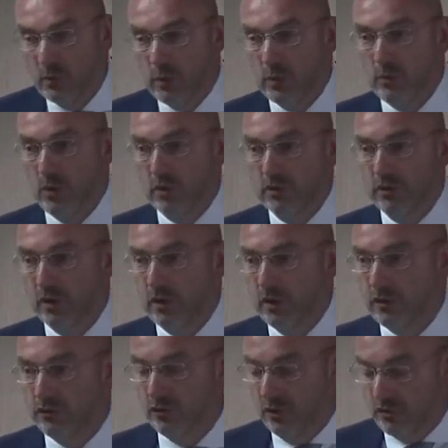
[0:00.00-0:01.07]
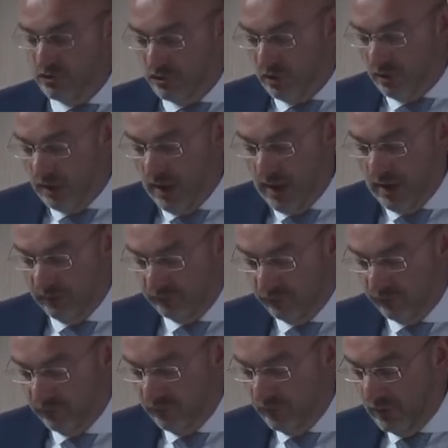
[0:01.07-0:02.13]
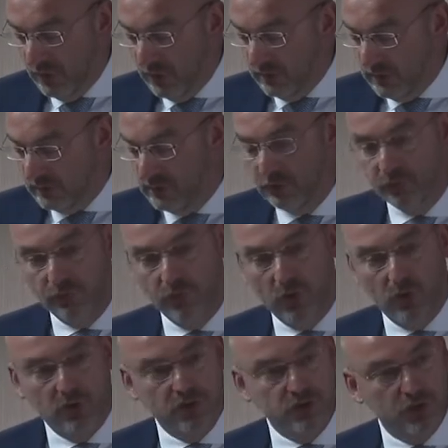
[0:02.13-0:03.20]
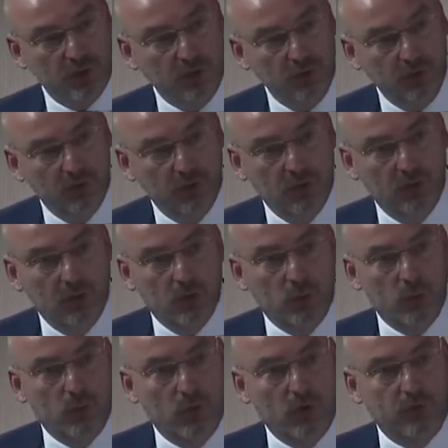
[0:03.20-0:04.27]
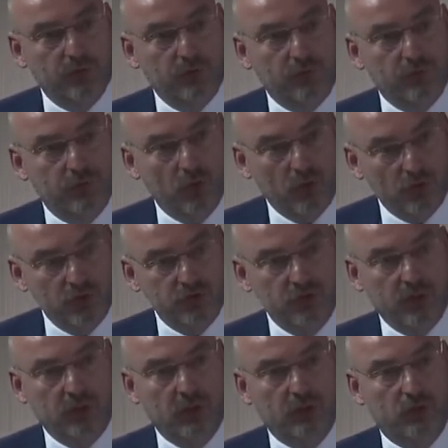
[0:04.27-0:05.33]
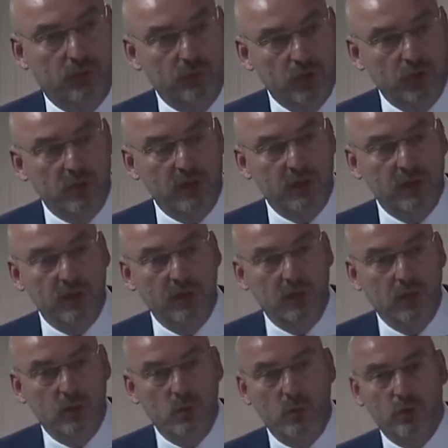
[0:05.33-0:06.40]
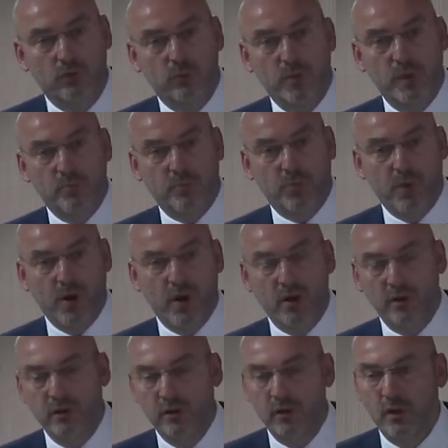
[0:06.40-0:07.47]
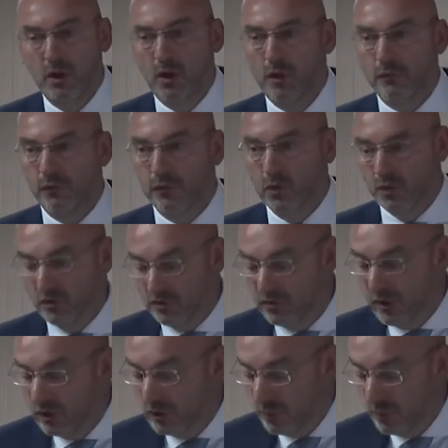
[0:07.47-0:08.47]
We want such a life that is flourishing. We want a flourishing community. We want to be part of flourishing